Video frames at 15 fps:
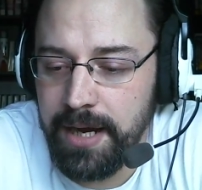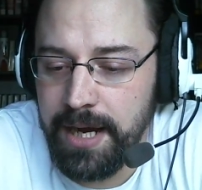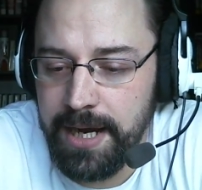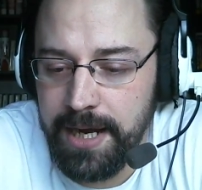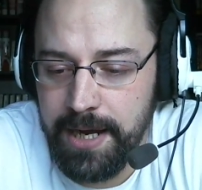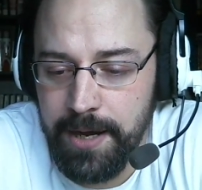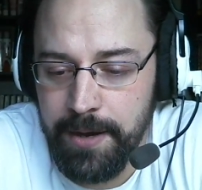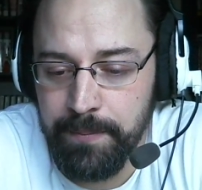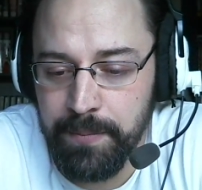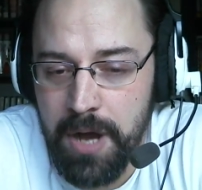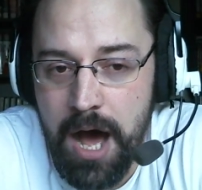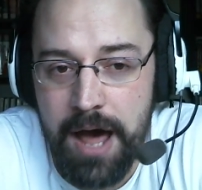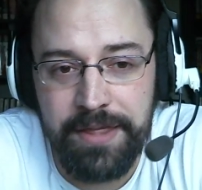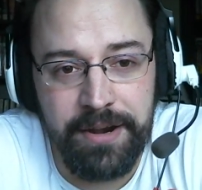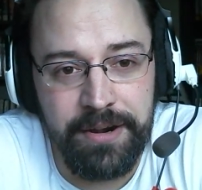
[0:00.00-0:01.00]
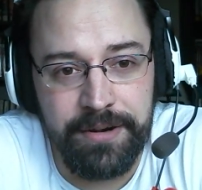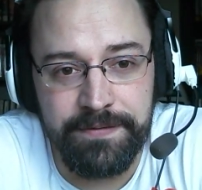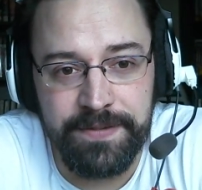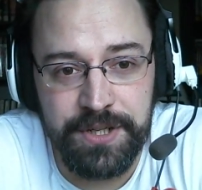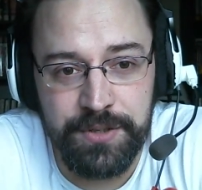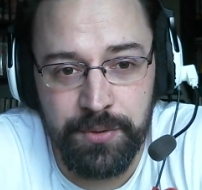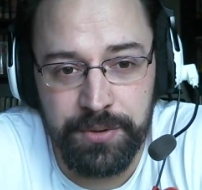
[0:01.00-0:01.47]

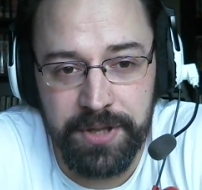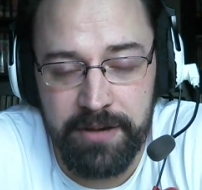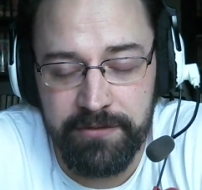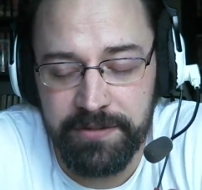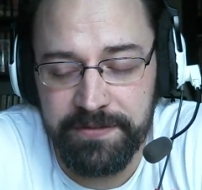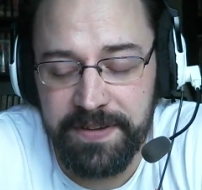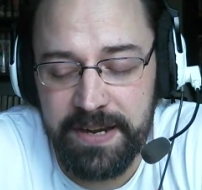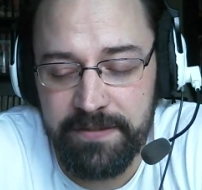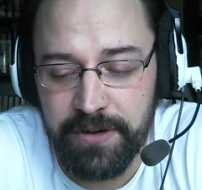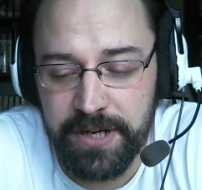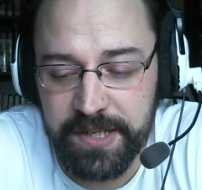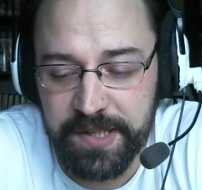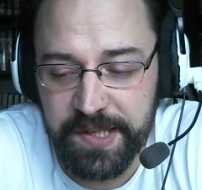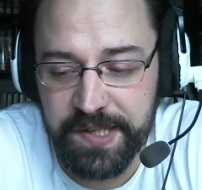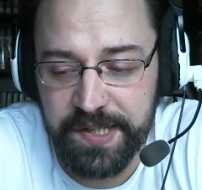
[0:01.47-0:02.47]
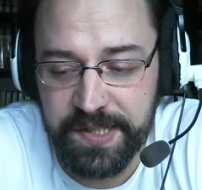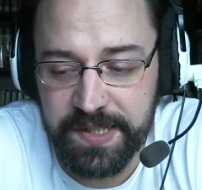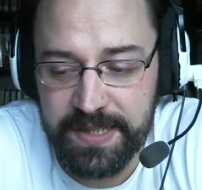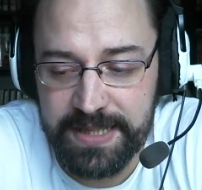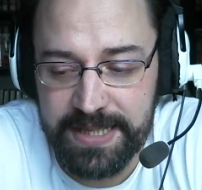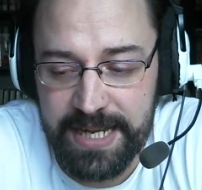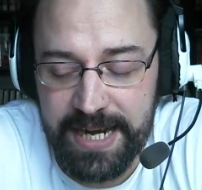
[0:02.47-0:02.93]
other visual novel
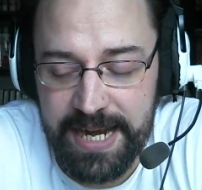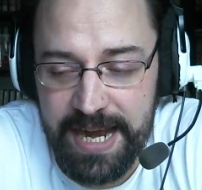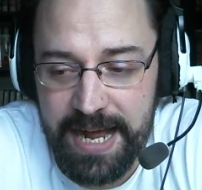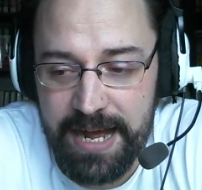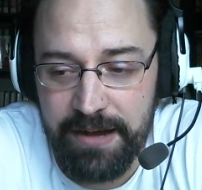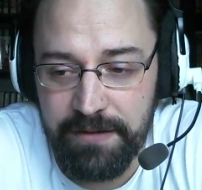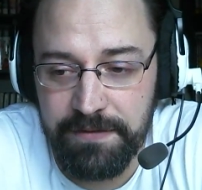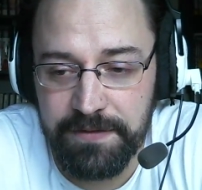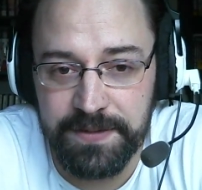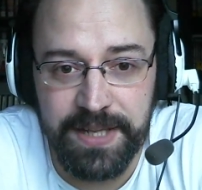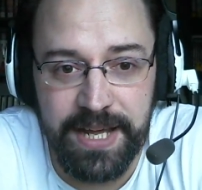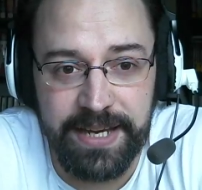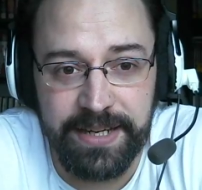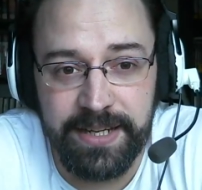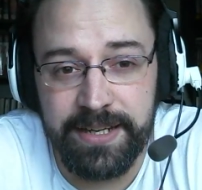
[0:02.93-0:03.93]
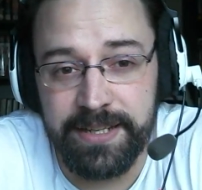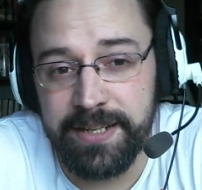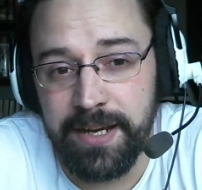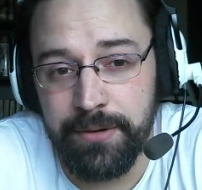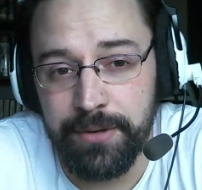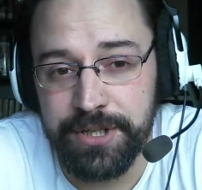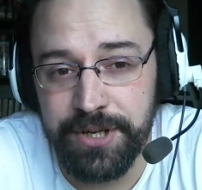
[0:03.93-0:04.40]
favorites that I have, like
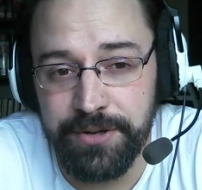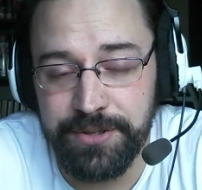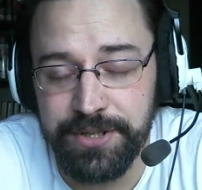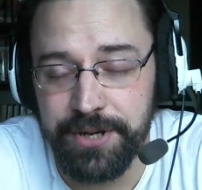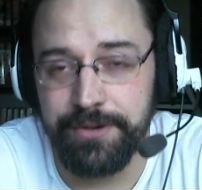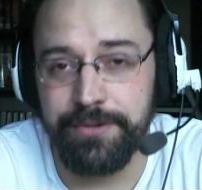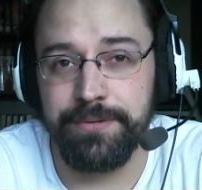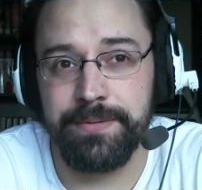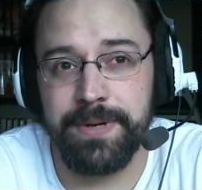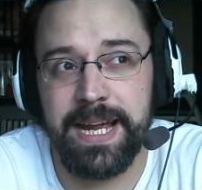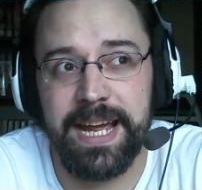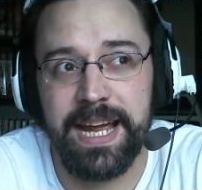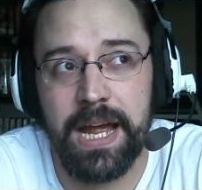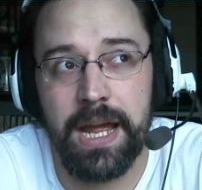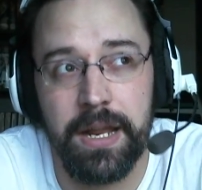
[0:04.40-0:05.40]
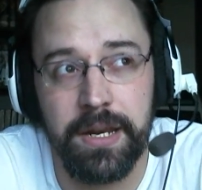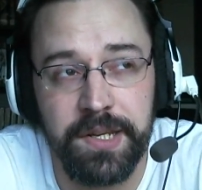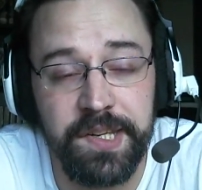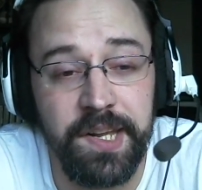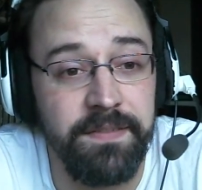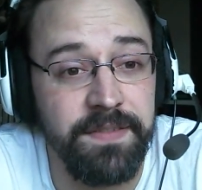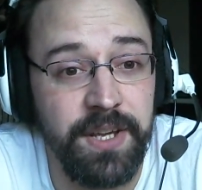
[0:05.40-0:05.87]
Katawa Shoujo
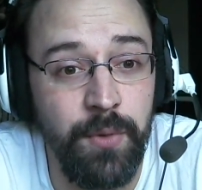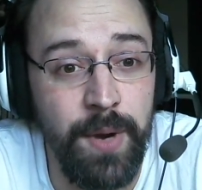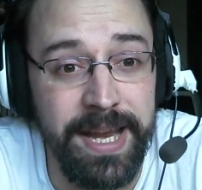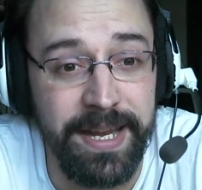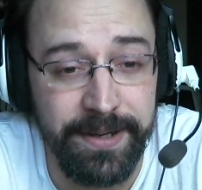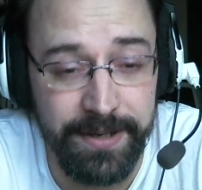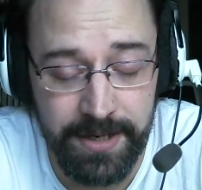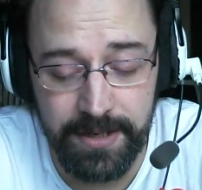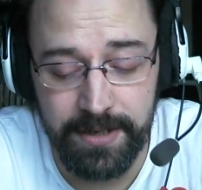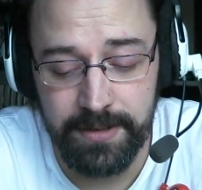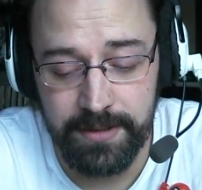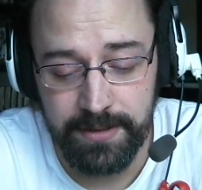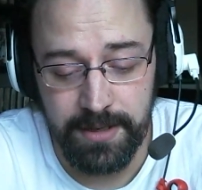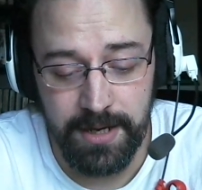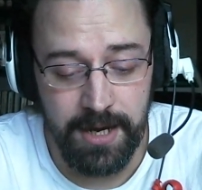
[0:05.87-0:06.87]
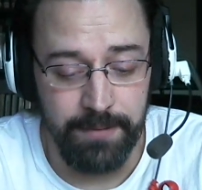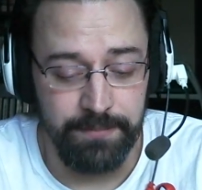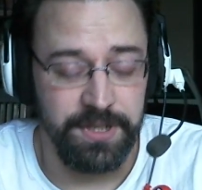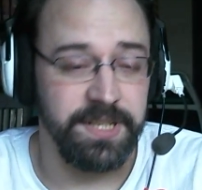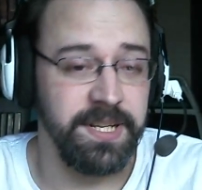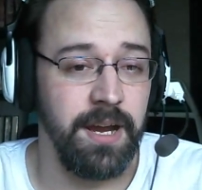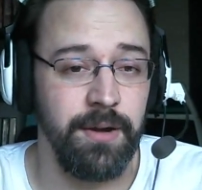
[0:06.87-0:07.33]
and Save the Queen.
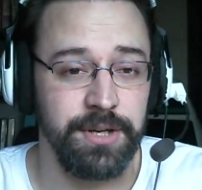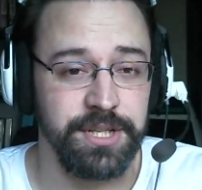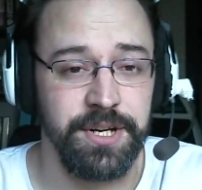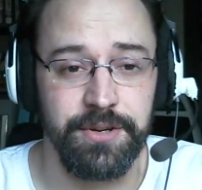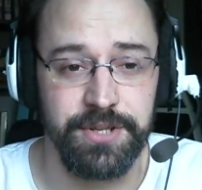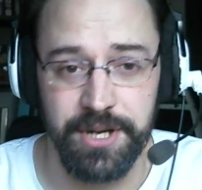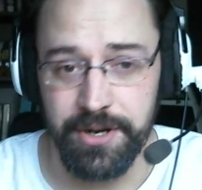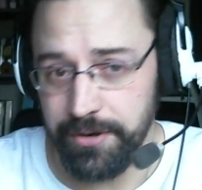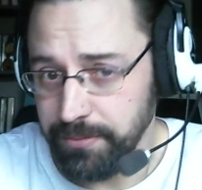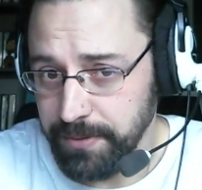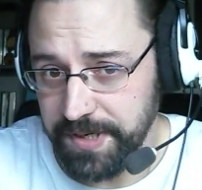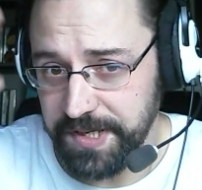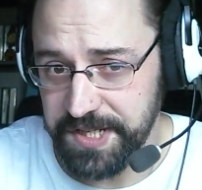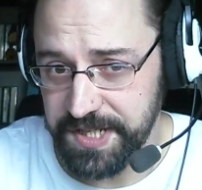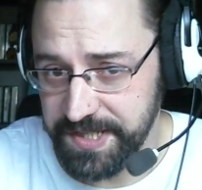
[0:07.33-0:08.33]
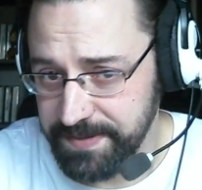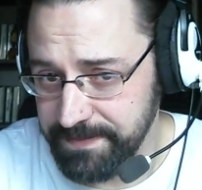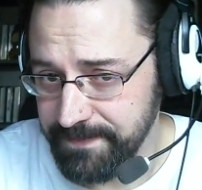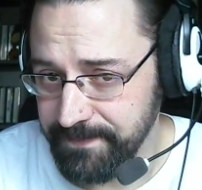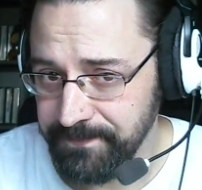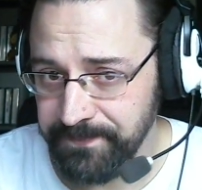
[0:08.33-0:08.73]
Katawa Shoujo was just